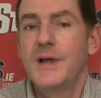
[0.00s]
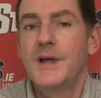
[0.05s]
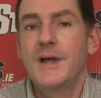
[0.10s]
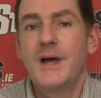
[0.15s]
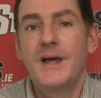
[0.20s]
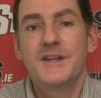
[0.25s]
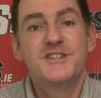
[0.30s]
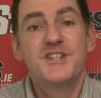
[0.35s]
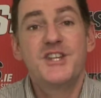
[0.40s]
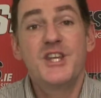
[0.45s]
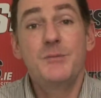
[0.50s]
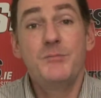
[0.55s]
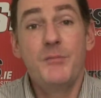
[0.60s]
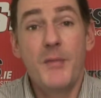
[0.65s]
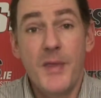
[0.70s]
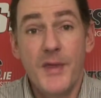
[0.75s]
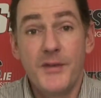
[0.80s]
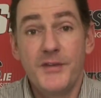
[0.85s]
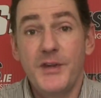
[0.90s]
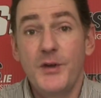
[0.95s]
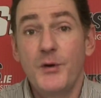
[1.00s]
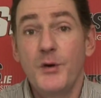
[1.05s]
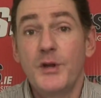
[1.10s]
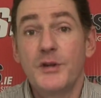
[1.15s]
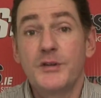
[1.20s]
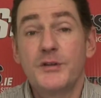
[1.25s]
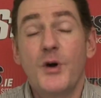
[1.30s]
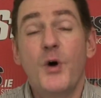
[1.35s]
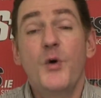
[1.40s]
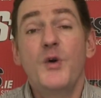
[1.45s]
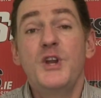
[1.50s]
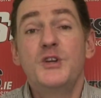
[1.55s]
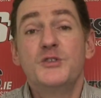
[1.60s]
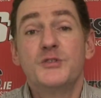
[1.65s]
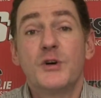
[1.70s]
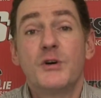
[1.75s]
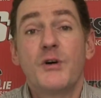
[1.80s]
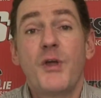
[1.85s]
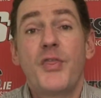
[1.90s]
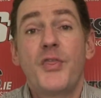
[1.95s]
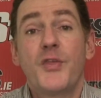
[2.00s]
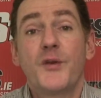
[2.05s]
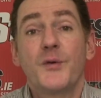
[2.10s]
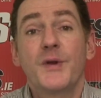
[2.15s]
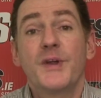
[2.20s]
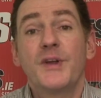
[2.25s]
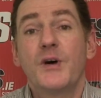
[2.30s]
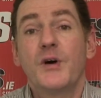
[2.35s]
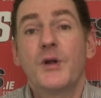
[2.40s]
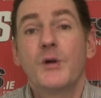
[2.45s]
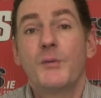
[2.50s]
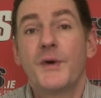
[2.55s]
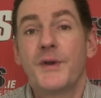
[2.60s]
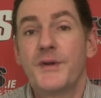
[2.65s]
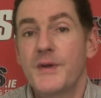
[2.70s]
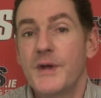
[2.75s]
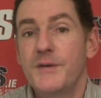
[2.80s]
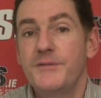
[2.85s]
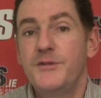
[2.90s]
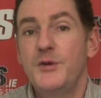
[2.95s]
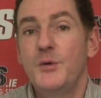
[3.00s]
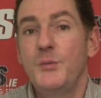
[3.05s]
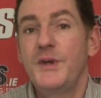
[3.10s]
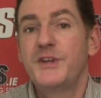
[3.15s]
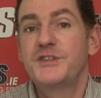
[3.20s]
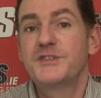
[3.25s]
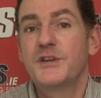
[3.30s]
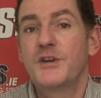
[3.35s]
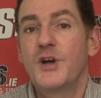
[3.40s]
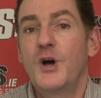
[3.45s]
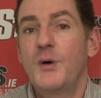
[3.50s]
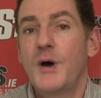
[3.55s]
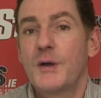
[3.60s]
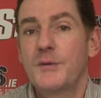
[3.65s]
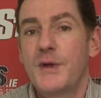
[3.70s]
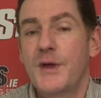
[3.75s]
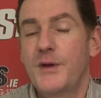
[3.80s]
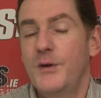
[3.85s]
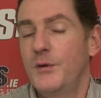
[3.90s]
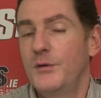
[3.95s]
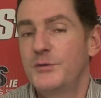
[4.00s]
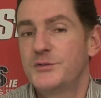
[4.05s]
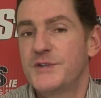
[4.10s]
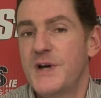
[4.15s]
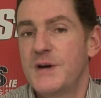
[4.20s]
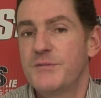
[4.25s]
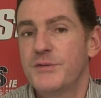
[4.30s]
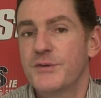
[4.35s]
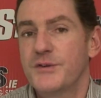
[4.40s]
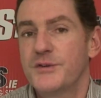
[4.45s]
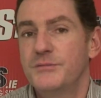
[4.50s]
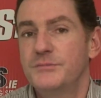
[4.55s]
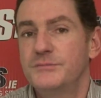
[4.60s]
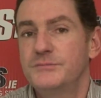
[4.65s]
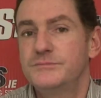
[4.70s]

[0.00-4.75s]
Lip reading: a team they could only draw 3-3 with a few weeks ago at Old Trafford.